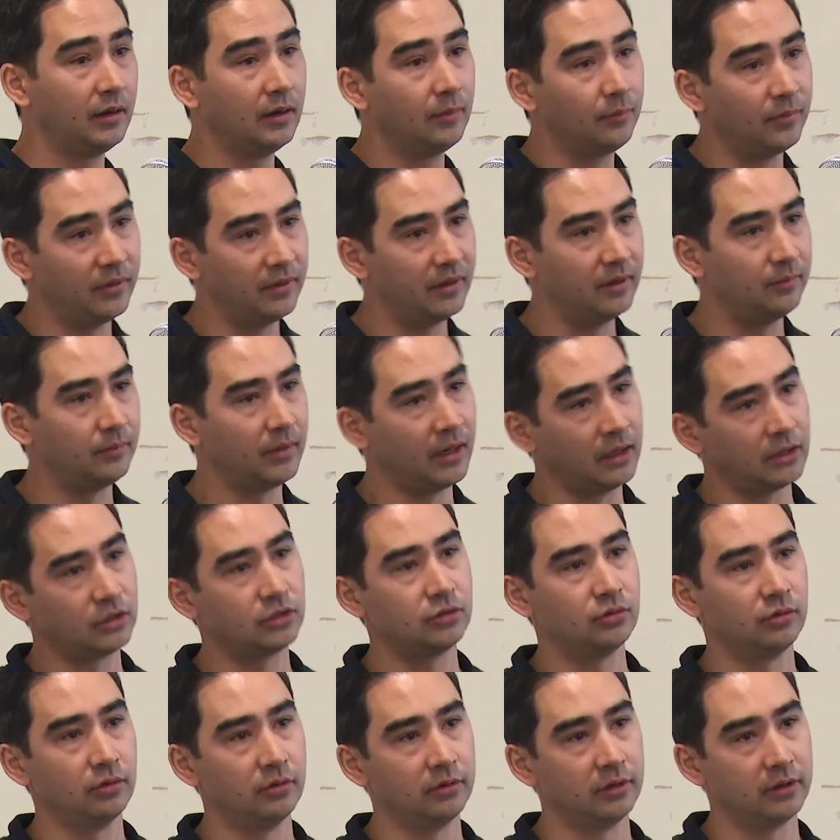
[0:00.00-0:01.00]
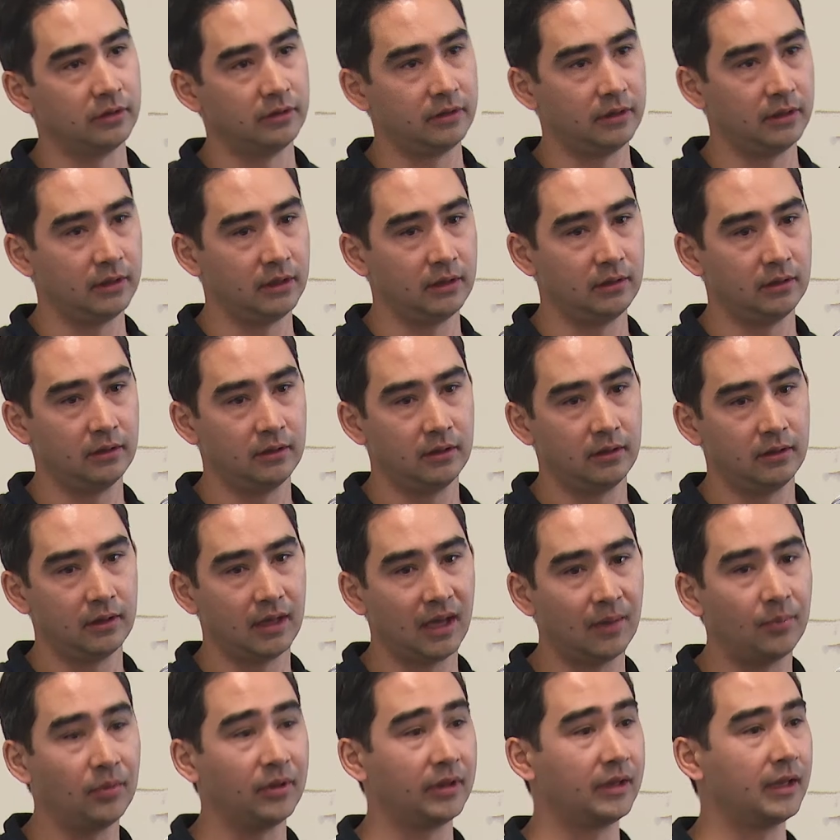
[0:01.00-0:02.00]
but then make sure that the
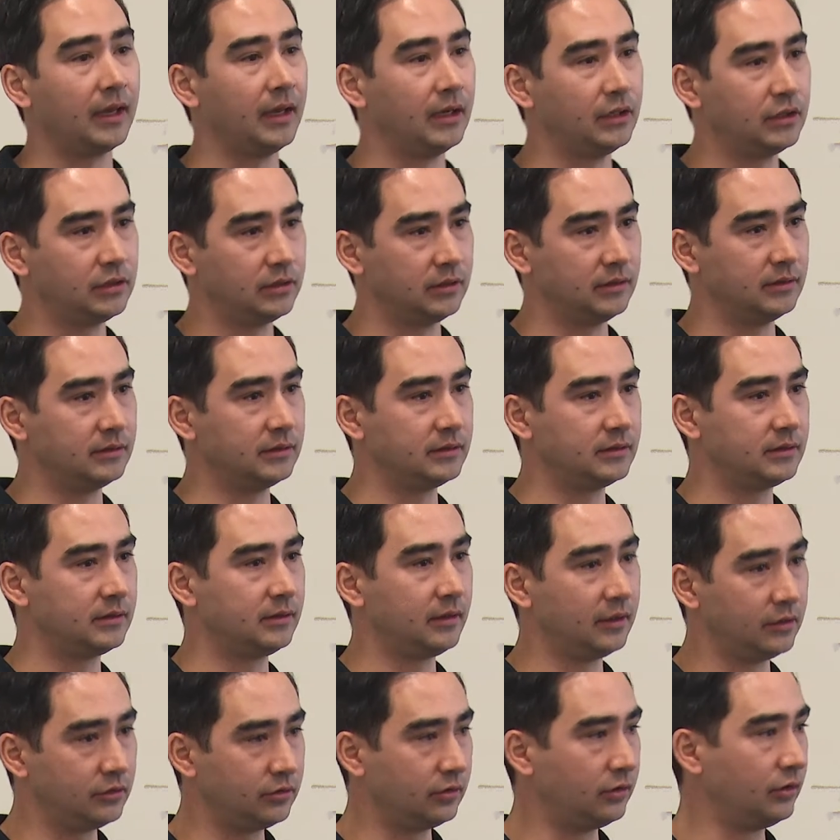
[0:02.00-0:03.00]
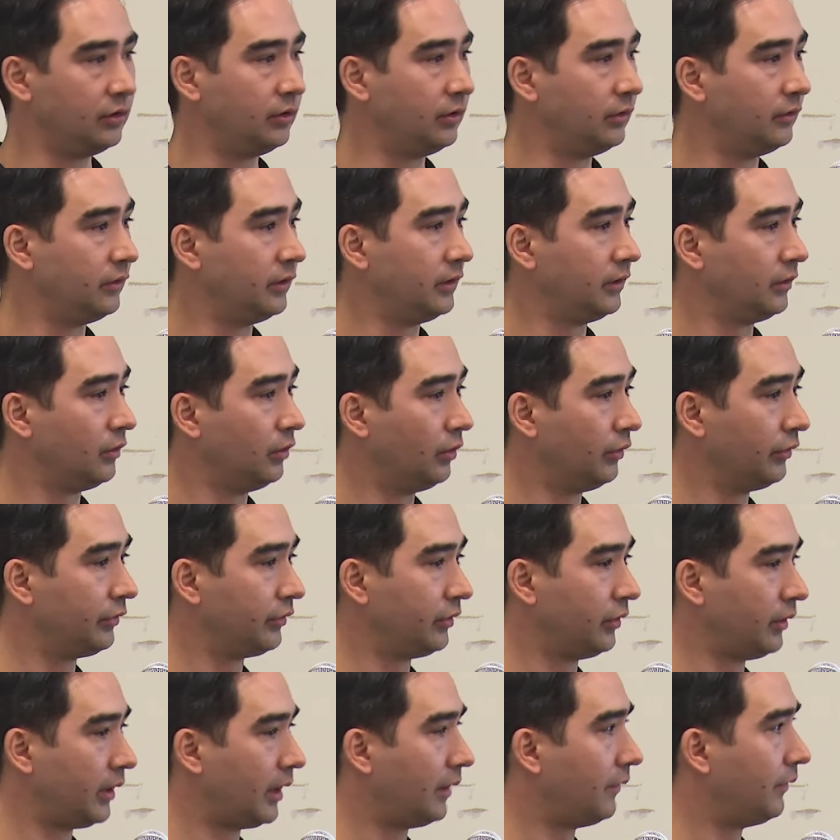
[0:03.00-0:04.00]
applications that you're using
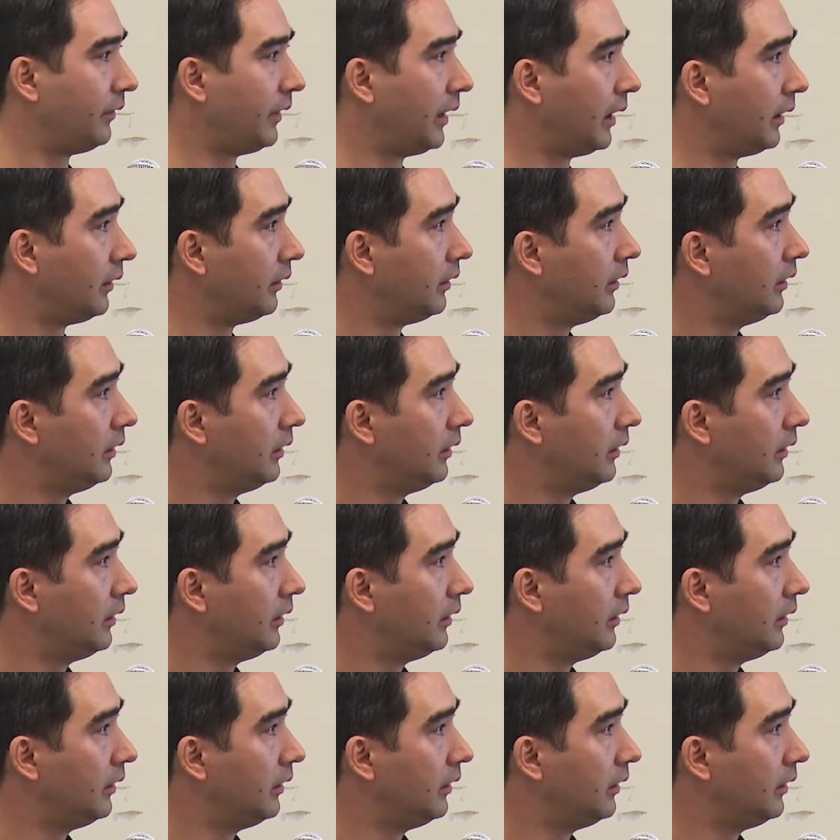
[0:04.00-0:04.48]
also have that